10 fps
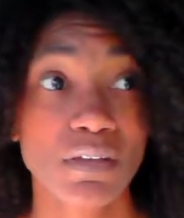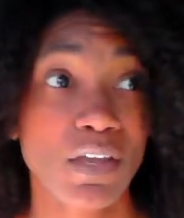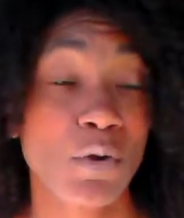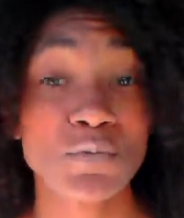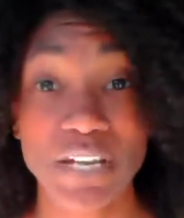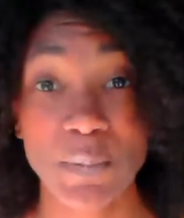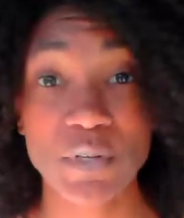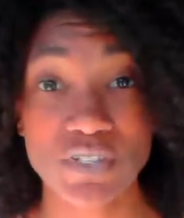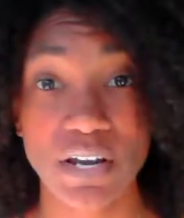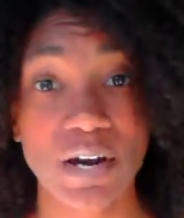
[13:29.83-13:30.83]

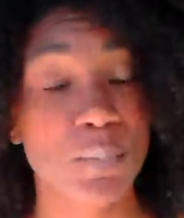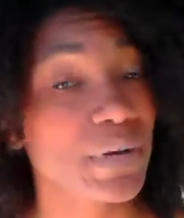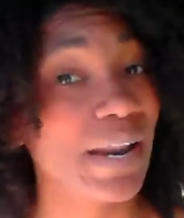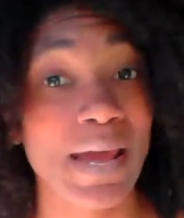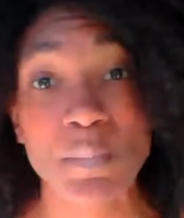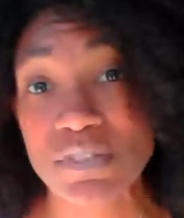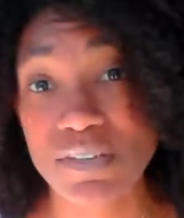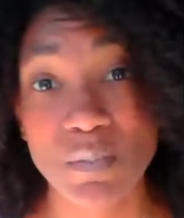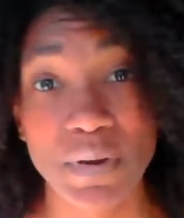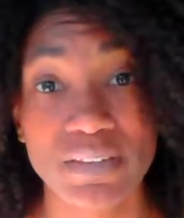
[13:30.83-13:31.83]
damaged hair. But it happens
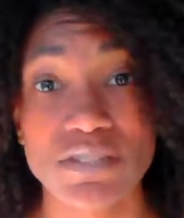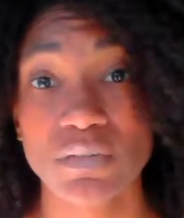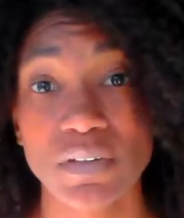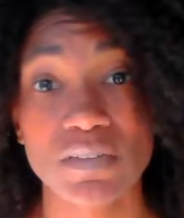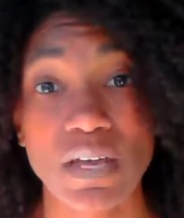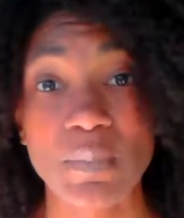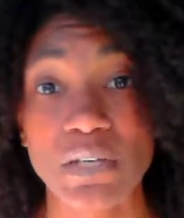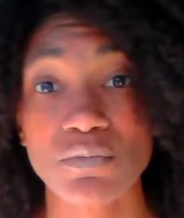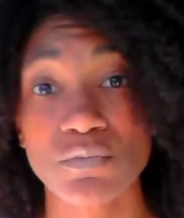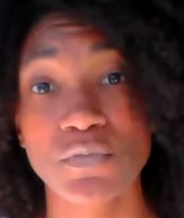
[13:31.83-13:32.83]
to the best of us. I
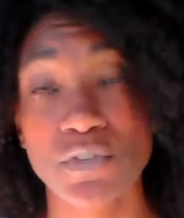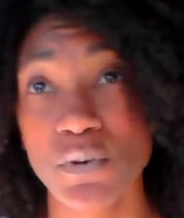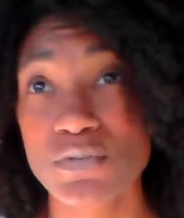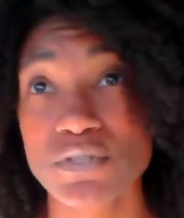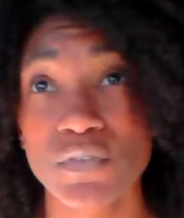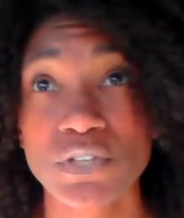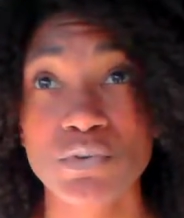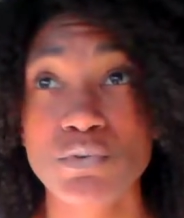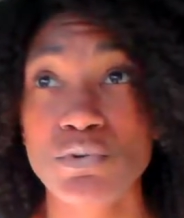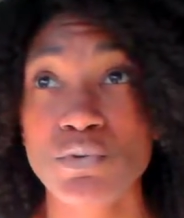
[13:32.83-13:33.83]
mean, for those of
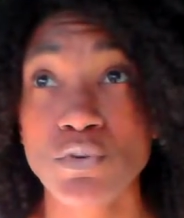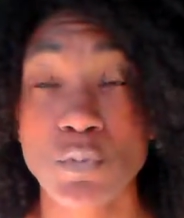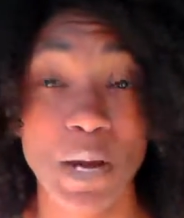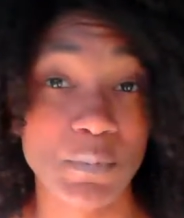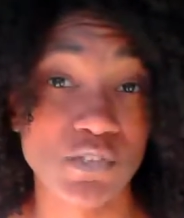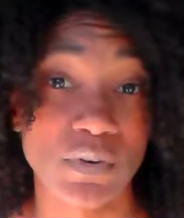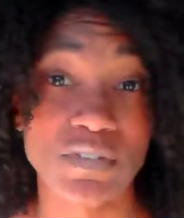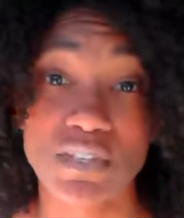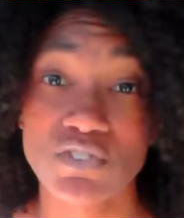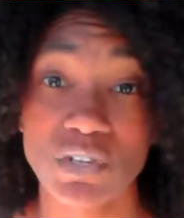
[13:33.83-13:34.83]
you who you might be
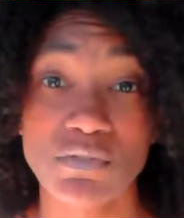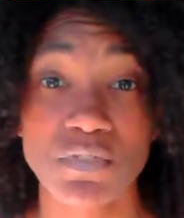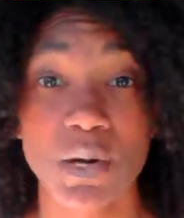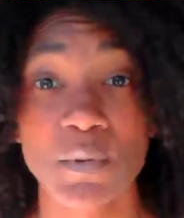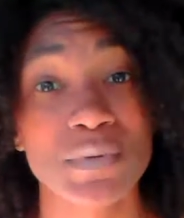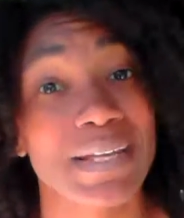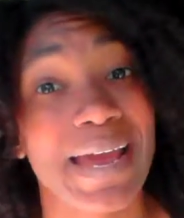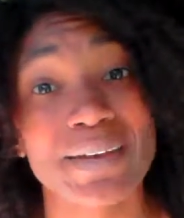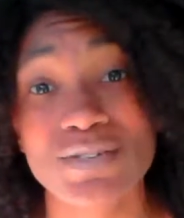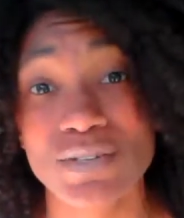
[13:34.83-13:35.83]
transitioning from a
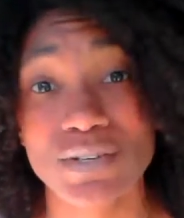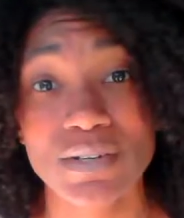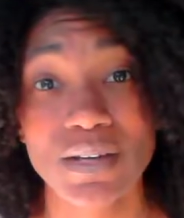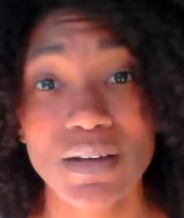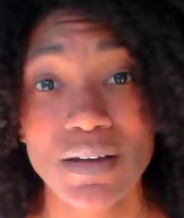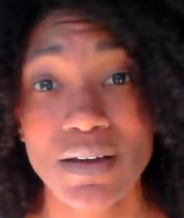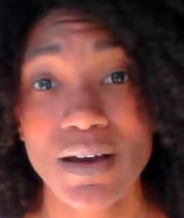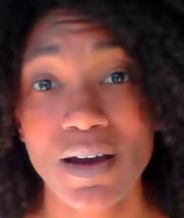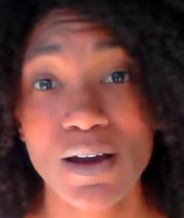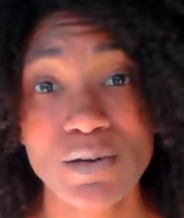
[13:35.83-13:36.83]
relaxer.
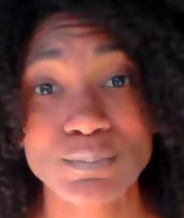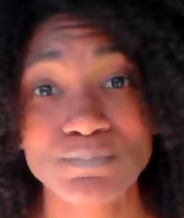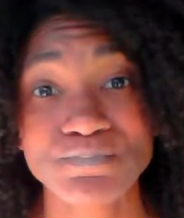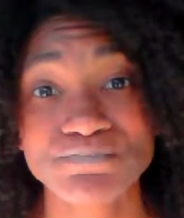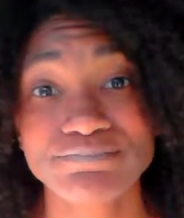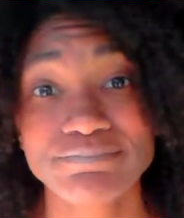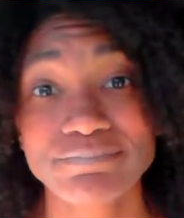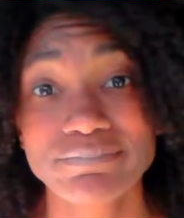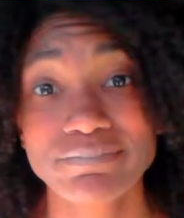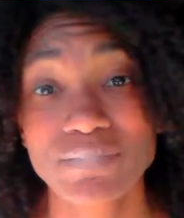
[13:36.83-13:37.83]

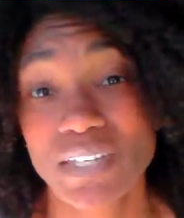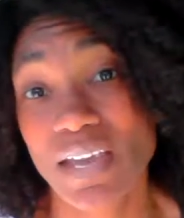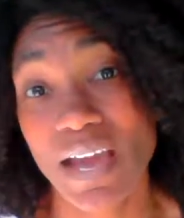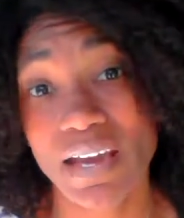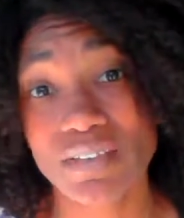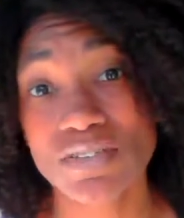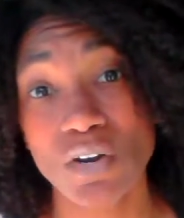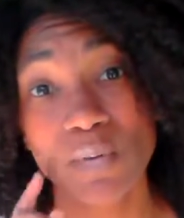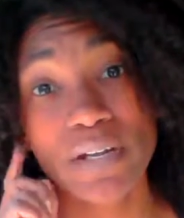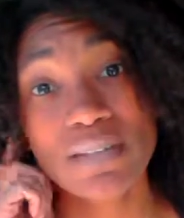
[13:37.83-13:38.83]

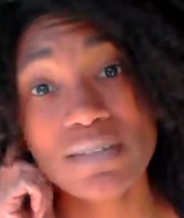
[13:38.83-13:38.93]
So